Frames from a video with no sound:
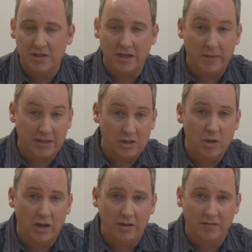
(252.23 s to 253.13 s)
using about
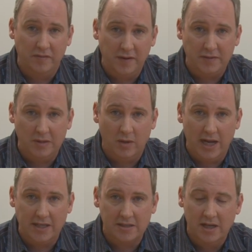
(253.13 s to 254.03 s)
250
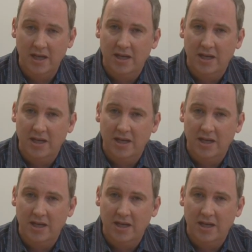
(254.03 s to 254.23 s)
watts.